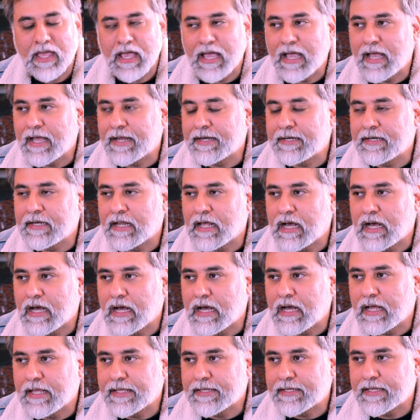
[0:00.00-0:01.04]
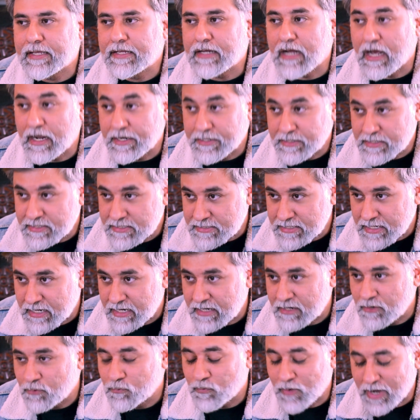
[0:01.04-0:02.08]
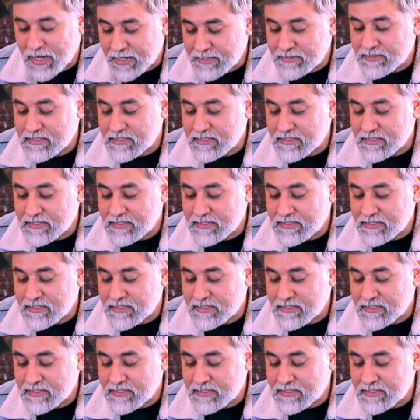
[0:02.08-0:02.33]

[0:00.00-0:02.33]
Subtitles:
And I can understand why